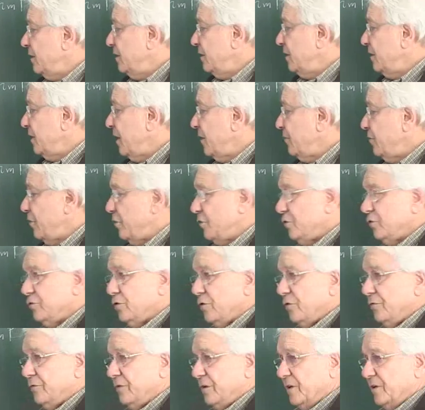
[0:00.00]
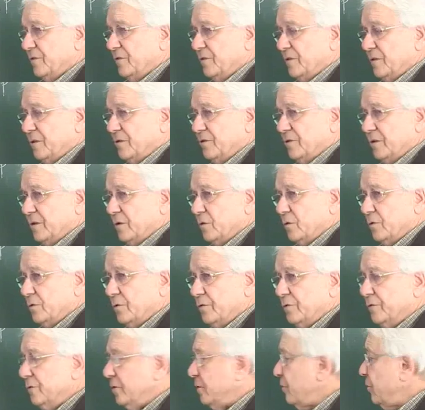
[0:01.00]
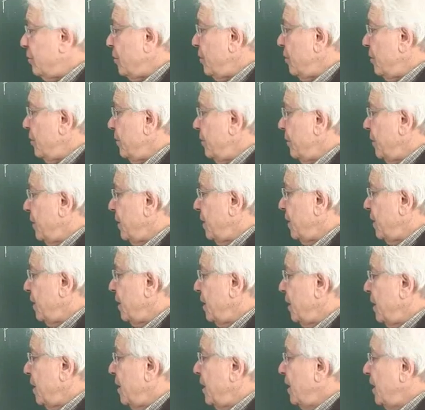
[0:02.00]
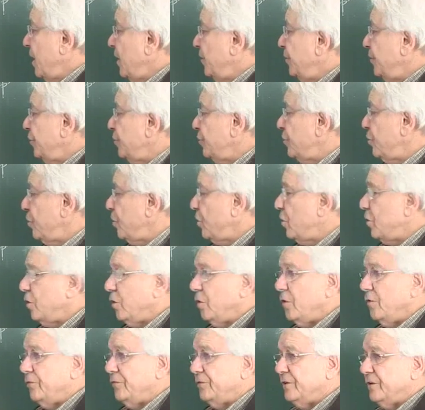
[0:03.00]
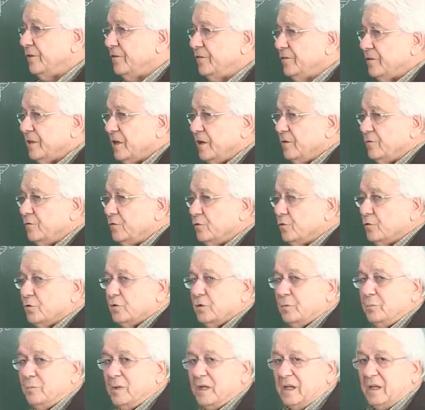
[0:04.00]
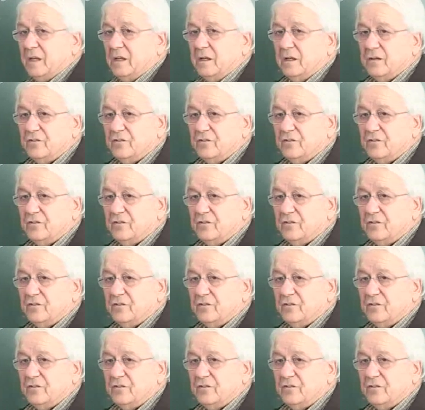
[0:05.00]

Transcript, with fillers: the divergence of this is equal to zero, and the curl of this gives you the B.